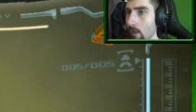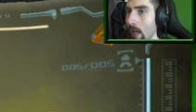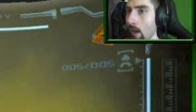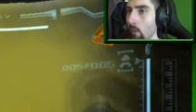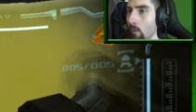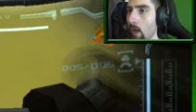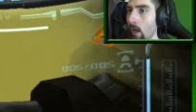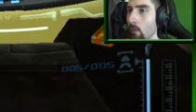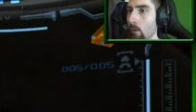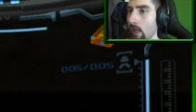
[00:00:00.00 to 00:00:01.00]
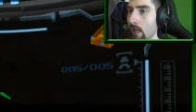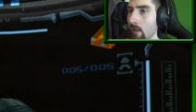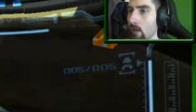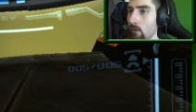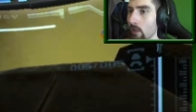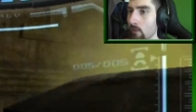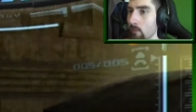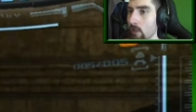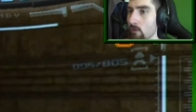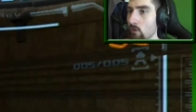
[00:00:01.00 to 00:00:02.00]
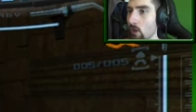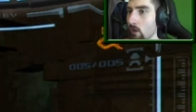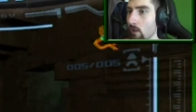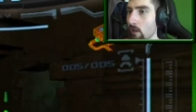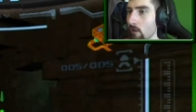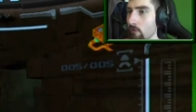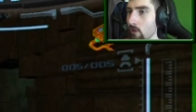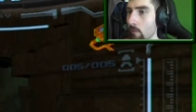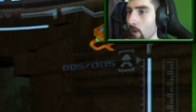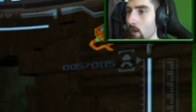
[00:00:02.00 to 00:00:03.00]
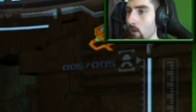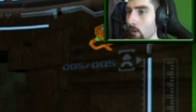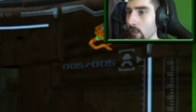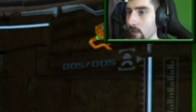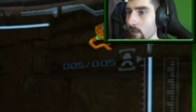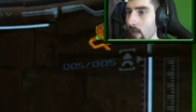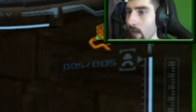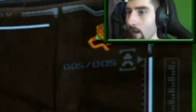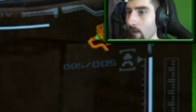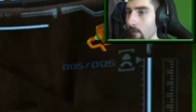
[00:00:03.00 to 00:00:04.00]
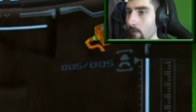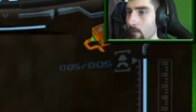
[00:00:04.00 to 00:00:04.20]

Ow, ow, okay, okay, we need to turn it off somehow. Oh, in there.